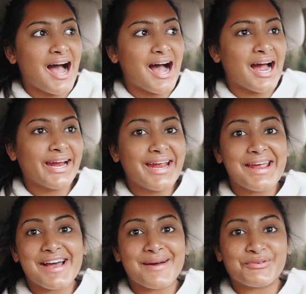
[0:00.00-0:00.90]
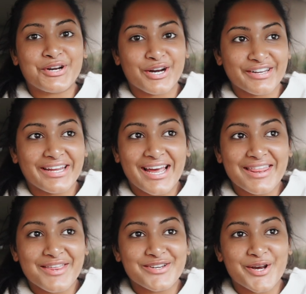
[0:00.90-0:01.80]
I am currently
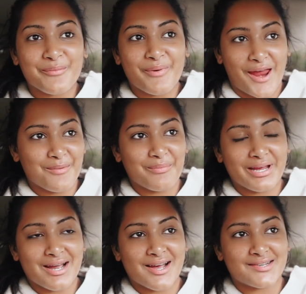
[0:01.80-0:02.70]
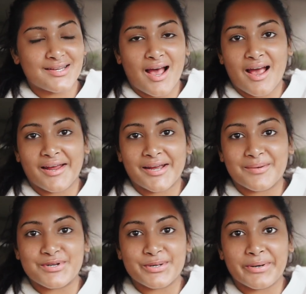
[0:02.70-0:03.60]
at the Domain because I
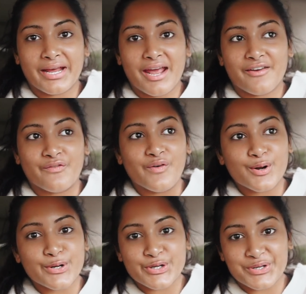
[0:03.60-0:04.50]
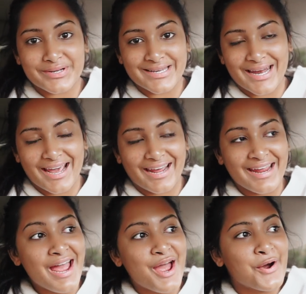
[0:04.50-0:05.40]
am doing a photo shoot today